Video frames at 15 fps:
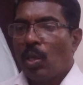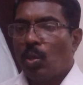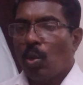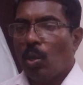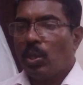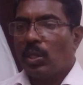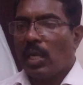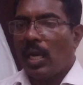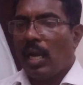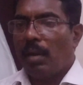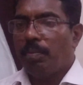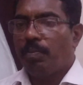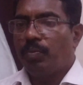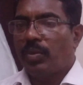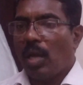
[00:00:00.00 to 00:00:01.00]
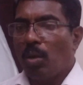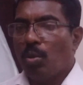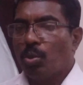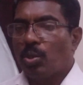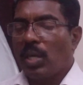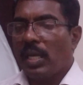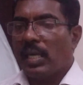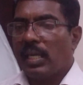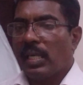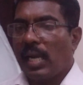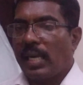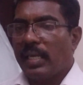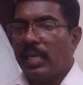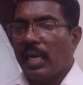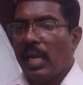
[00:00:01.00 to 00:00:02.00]
total of
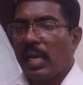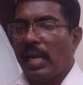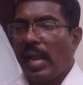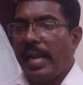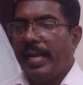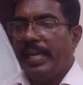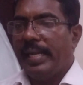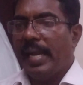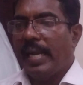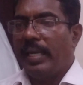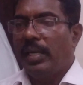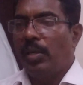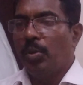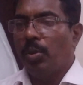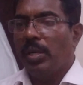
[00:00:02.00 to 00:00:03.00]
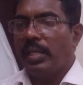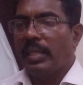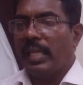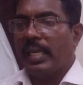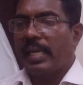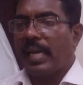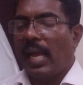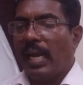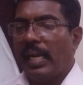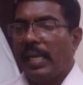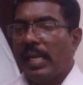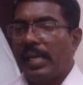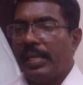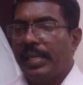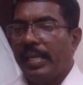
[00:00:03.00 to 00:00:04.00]
1198 during the
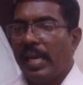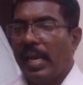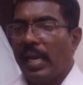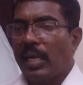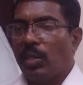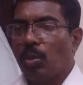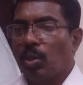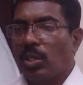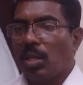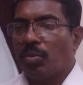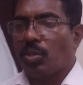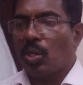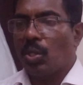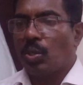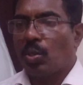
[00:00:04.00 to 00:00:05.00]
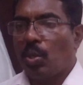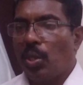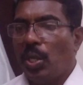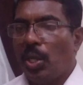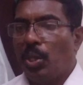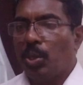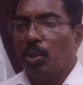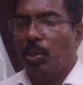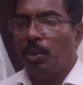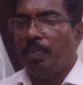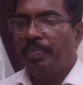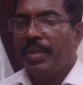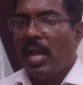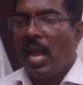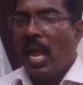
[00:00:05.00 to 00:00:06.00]
calendar year 2022
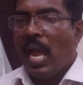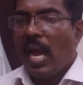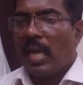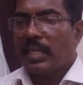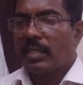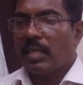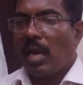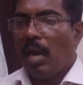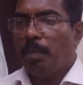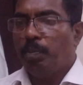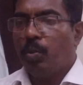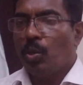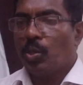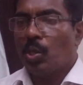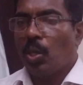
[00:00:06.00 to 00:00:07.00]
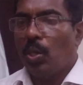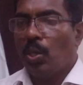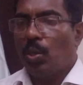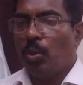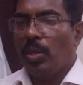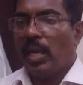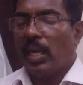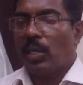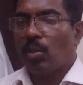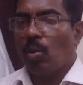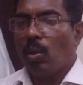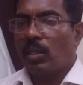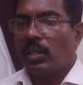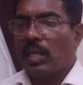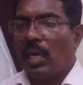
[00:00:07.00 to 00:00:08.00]
as opposed to a
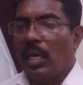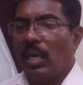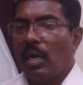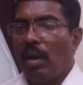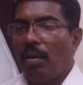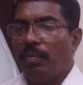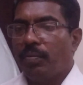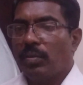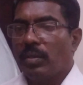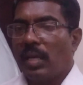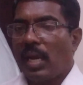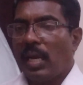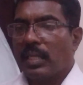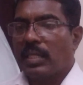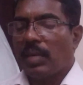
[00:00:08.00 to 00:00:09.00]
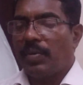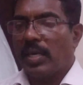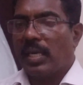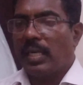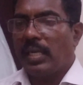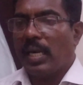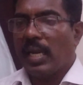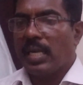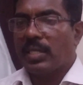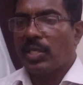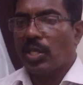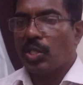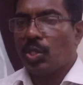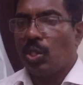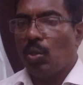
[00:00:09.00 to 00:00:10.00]
total of
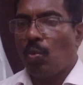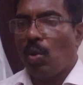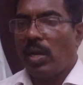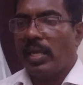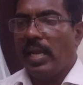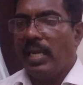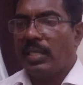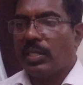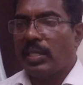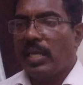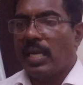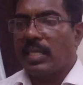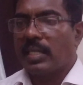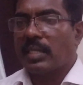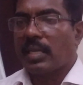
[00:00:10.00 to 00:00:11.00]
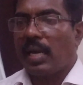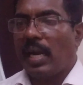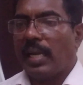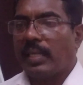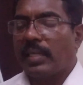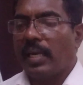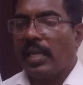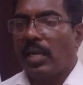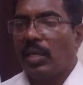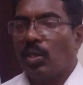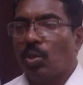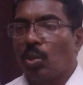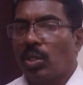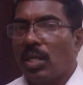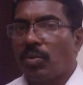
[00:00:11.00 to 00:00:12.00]
761 incidents collected in
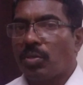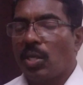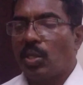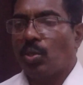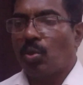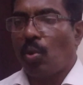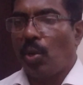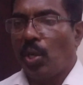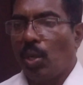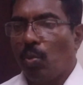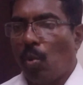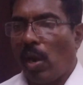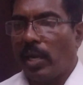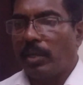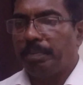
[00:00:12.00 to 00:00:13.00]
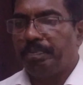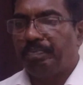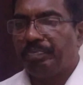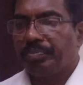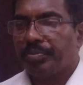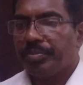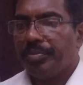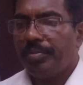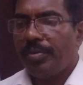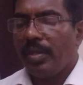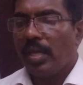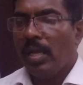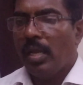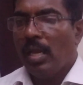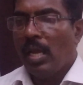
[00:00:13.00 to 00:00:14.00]
2021.
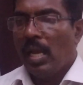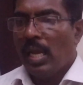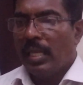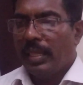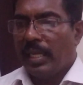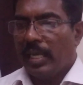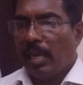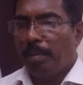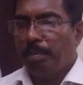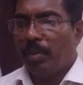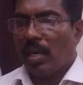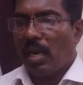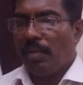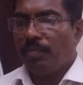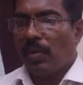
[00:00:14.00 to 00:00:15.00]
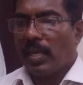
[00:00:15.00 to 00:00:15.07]
The number of